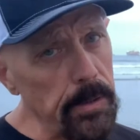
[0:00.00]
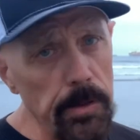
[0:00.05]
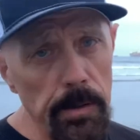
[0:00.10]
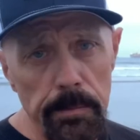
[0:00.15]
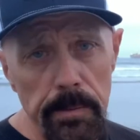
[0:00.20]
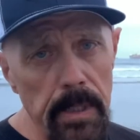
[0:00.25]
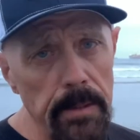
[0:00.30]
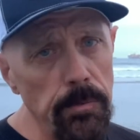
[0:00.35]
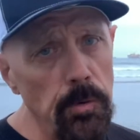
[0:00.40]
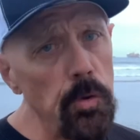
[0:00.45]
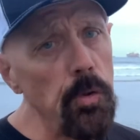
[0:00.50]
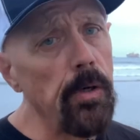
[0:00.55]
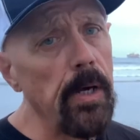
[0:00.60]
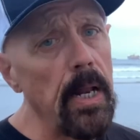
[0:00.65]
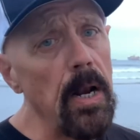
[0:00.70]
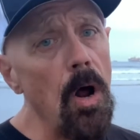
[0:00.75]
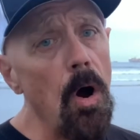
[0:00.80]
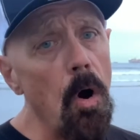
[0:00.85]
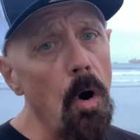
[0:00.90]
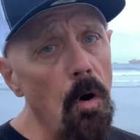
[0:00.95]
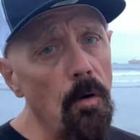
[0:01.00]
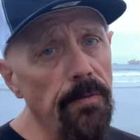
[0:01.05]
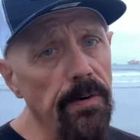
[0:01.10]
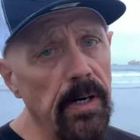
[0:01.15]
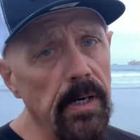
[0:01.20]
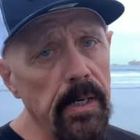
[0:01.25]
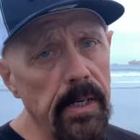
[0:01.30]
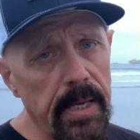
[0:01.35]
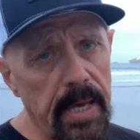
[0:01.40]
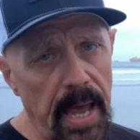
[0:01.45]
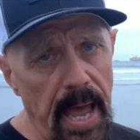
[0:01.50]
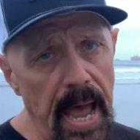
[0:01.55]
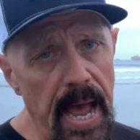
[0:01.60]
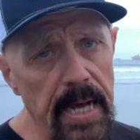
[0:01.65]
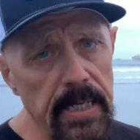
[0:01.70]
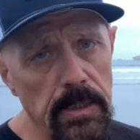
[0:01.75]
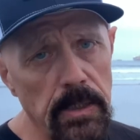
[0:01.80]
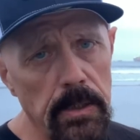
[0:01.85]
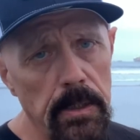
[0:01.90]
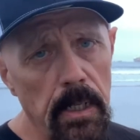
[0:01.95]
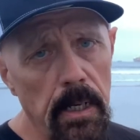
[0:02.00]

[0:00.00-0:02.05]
sometimes you can overcast